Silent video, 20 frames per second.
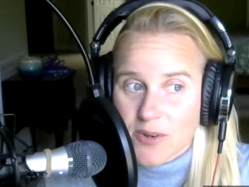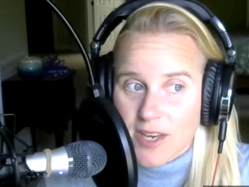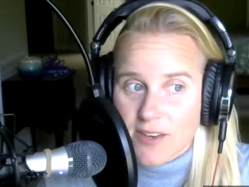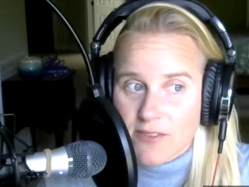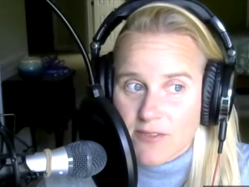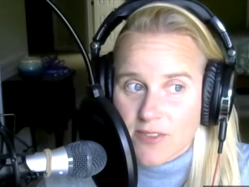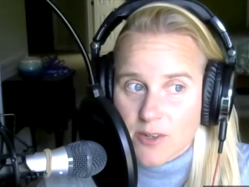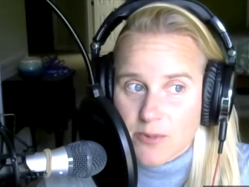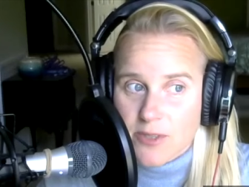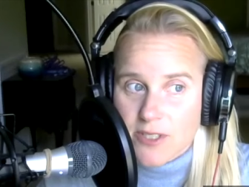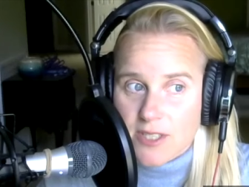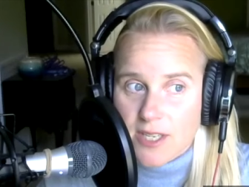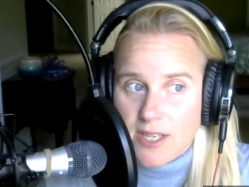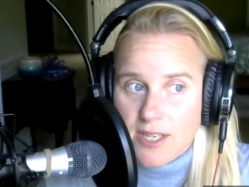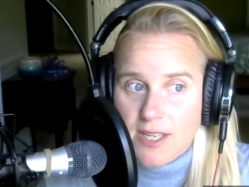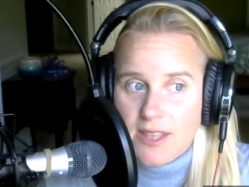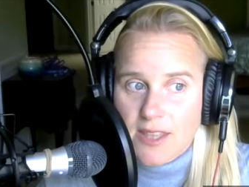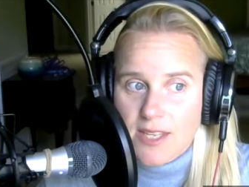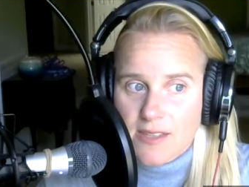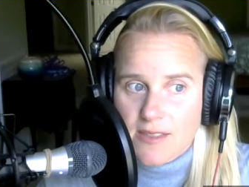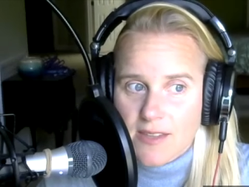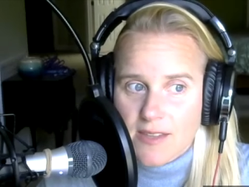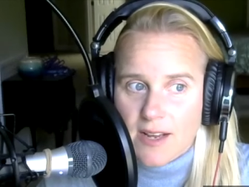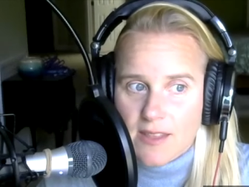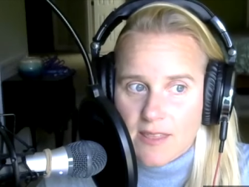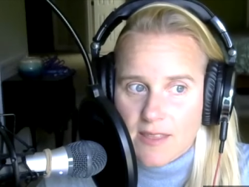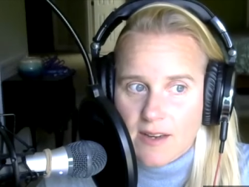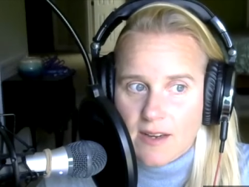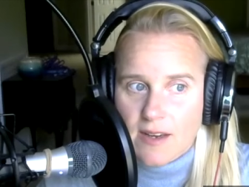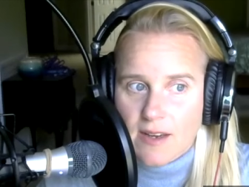if there was anything that I
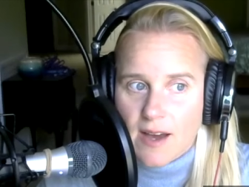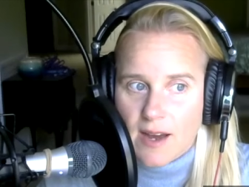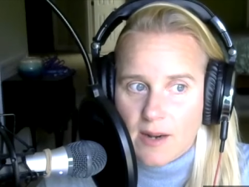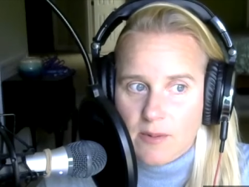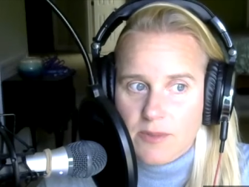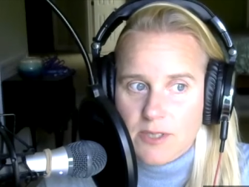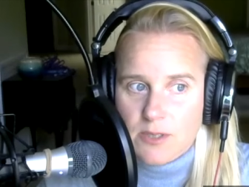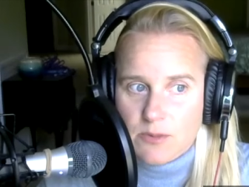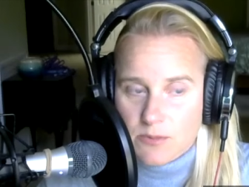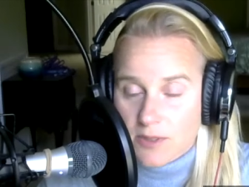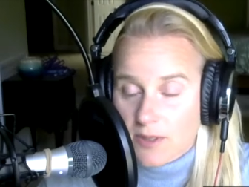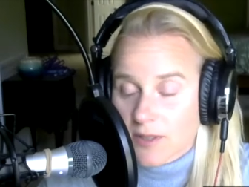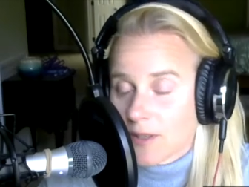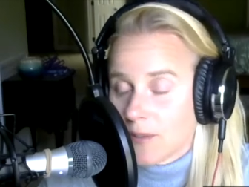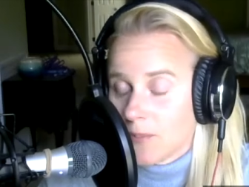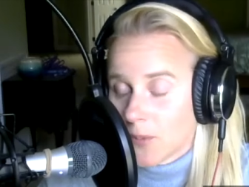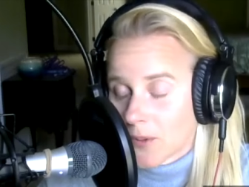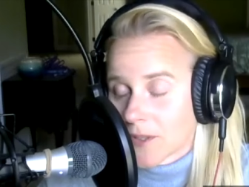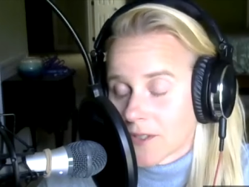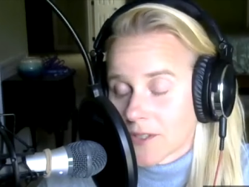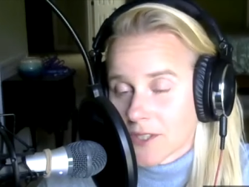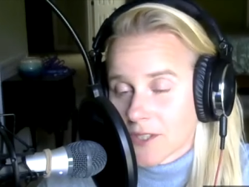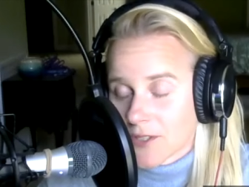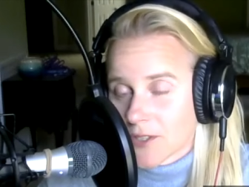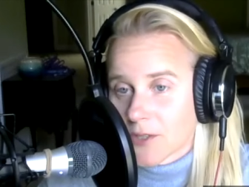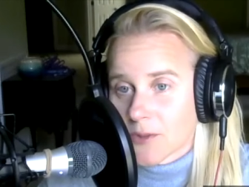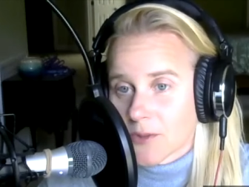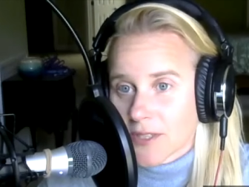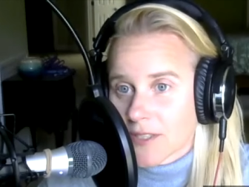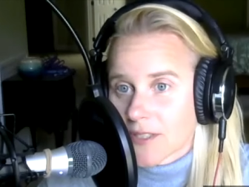think I was really born to
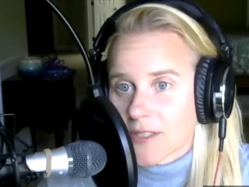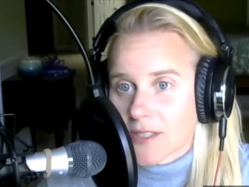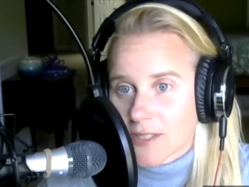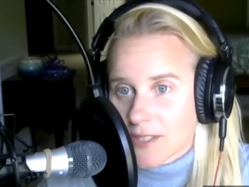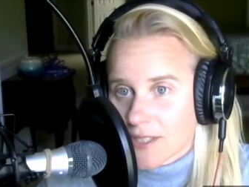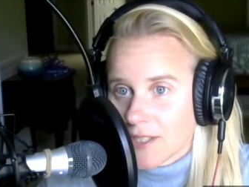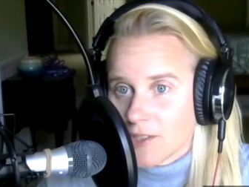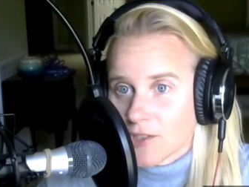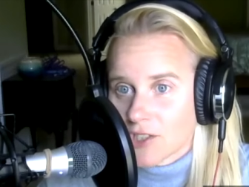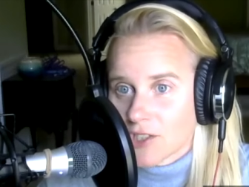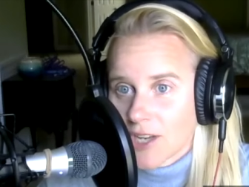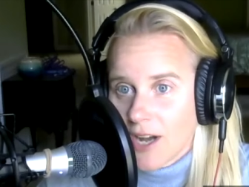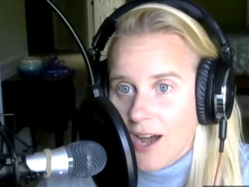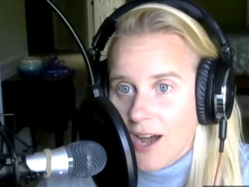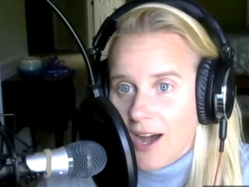do, it's to teach.